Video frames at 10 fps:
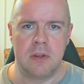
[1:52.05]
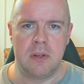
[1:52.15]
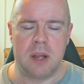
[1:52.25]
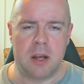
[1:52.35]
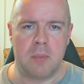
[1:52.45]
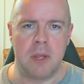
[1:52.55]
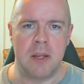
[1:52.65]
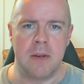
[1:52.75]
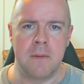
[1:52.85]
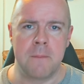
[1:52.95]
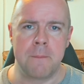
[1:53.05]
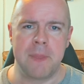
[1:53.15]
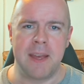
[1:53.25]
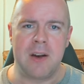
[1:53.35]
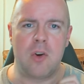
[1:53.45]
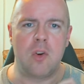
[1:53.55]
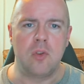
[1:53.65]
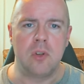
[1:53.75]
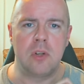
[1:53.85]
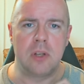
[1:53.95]
Amen. They are
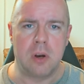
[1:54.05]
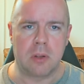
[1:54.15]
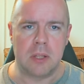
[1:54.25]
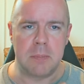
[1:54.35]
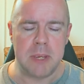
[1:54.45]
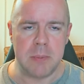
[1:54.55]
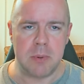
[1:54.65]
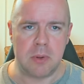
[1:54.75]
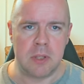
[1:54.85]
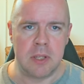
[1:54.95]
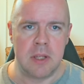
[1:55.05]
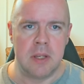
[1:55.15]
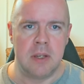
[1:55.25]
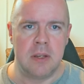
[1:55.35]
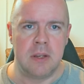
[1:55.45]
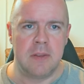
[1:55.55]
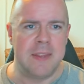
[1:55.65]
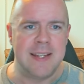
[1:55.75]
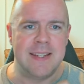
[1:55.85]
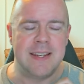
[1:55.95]
ungodly people. They
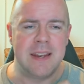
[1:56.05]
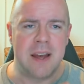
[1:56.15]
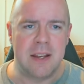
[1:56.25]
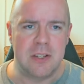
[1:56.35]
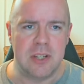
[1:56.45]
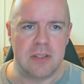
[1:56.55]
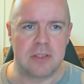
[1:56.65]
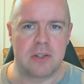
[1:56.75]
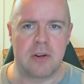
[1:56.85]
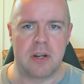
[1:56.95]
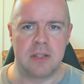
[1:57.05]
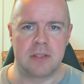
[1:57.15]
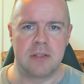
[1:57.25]
deny Jesus Christ.